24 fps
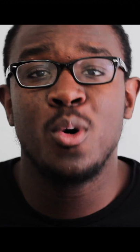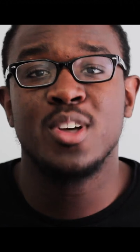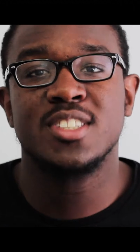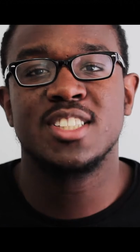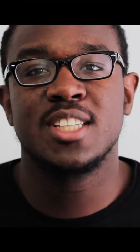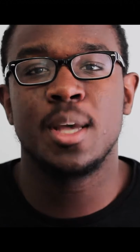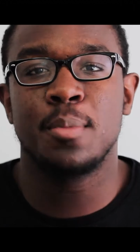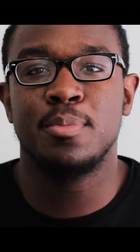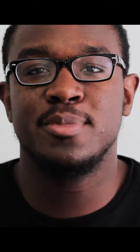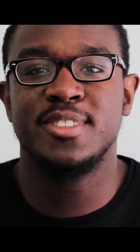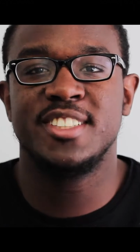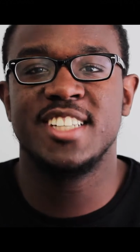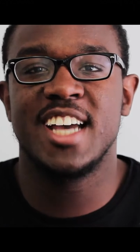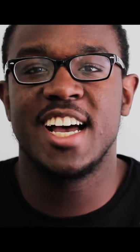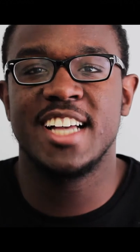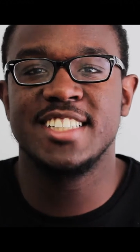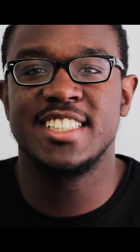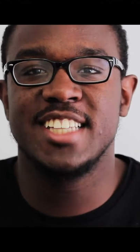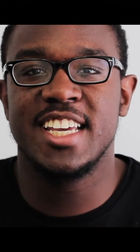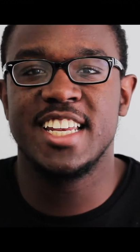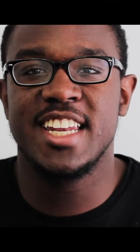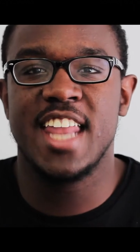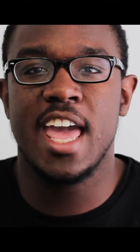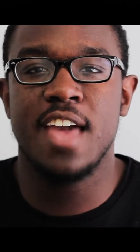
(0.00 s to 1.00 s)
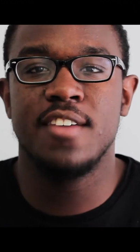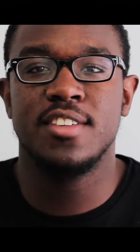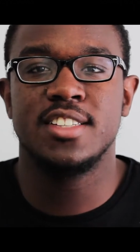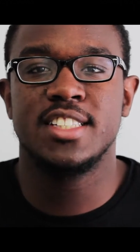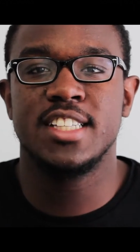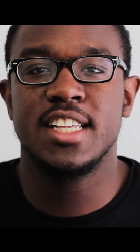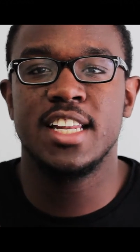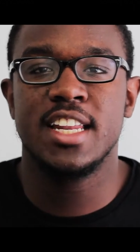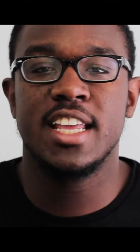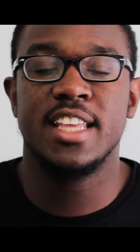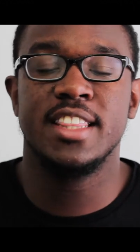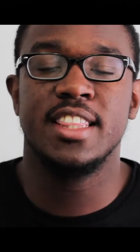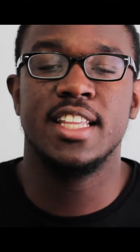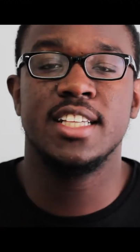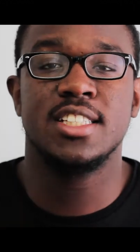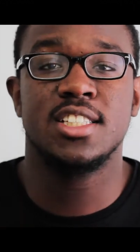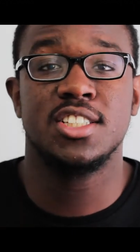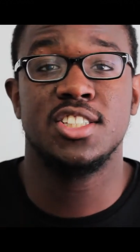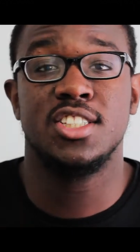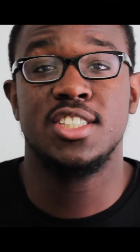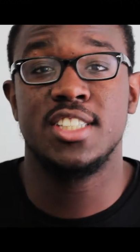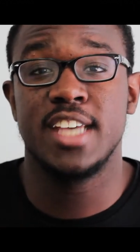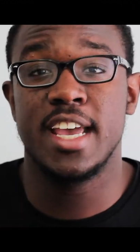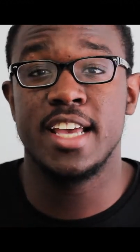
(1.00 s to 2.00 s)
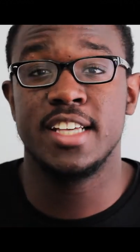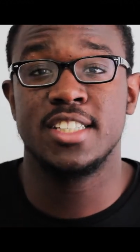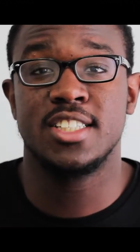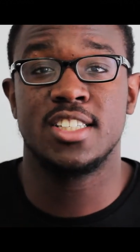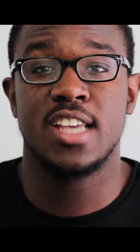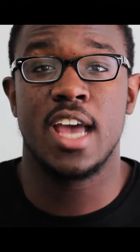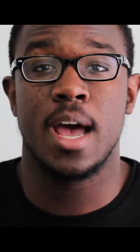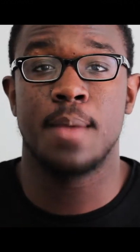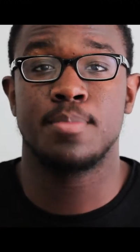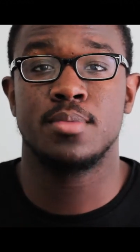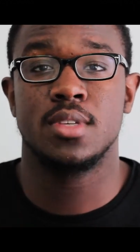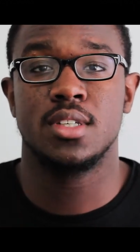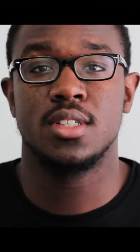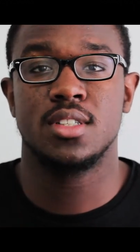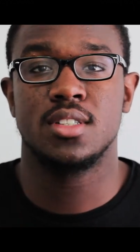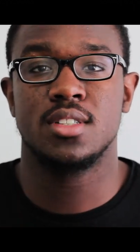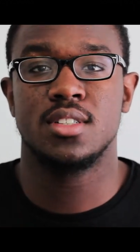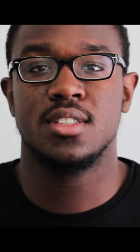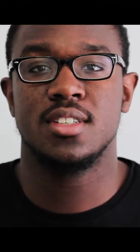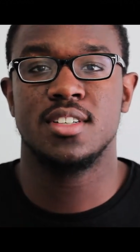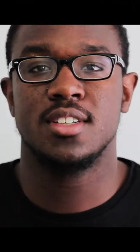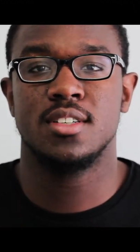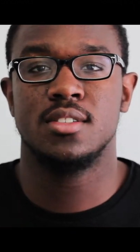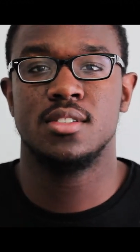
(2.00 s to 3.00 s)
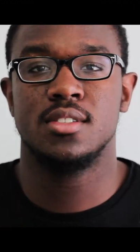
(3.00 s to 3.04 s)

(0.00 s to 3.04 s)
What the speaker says: What's up, I'm John Jay Davison, and this is Jay's Chapters.